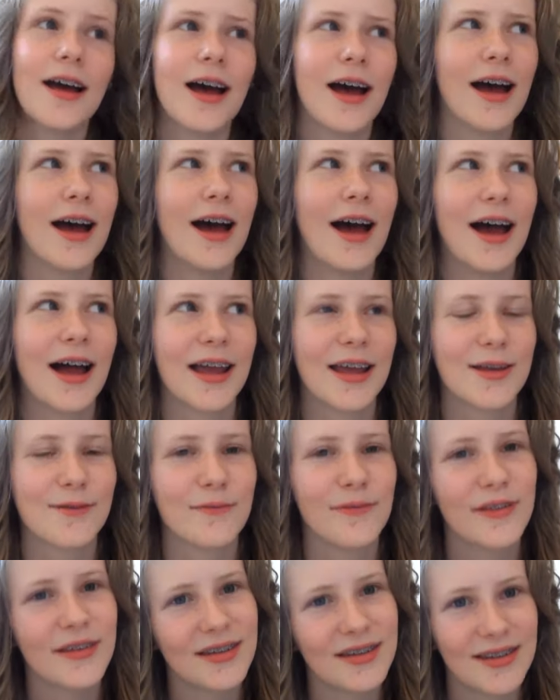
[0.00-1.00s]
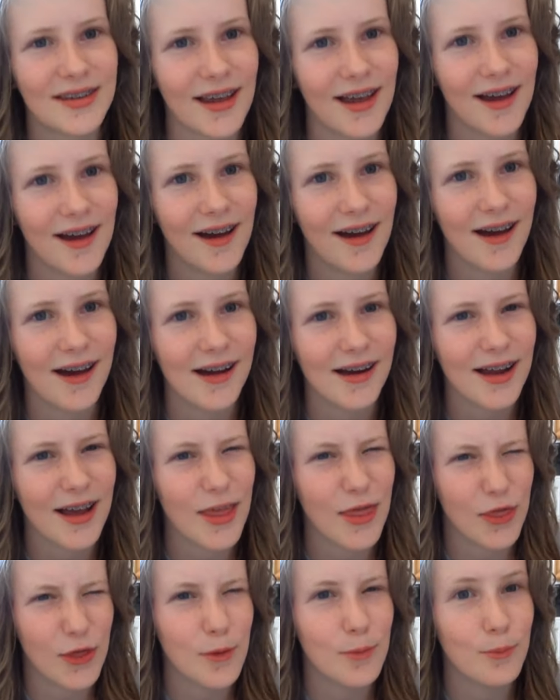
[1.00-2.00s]
I'm the dog,
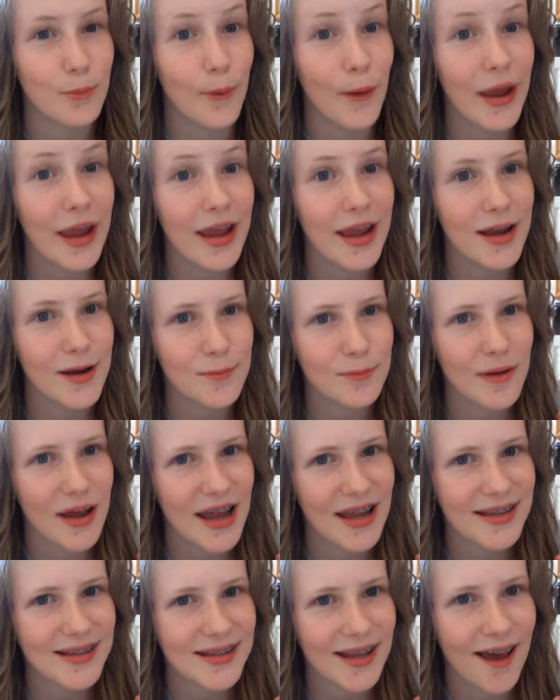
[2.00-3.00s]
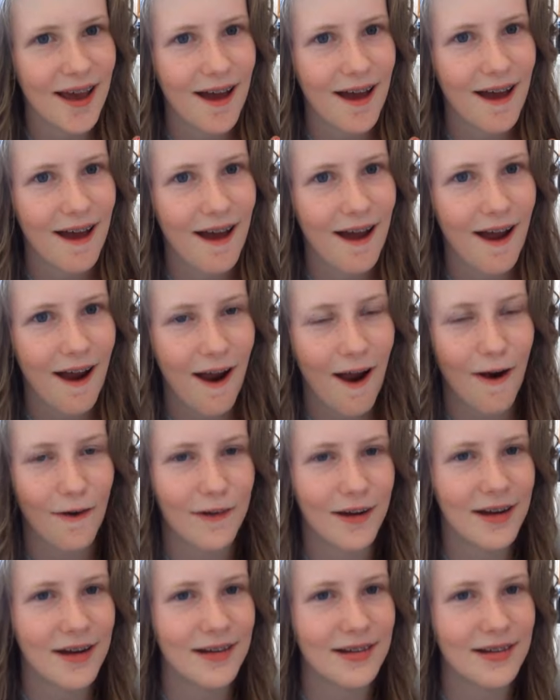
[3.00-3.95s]
the big bad dog.